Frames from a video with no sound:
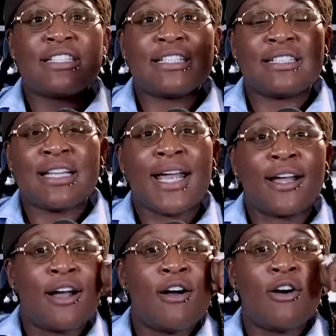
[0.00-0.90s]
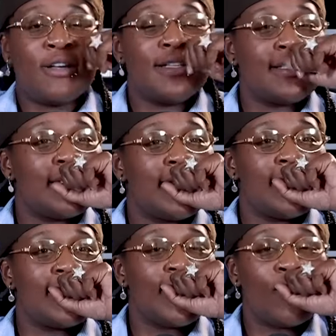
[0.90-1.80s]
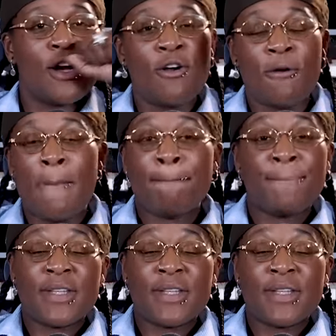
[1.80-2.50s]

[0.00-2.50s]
was just like, oh, this shit is so cold.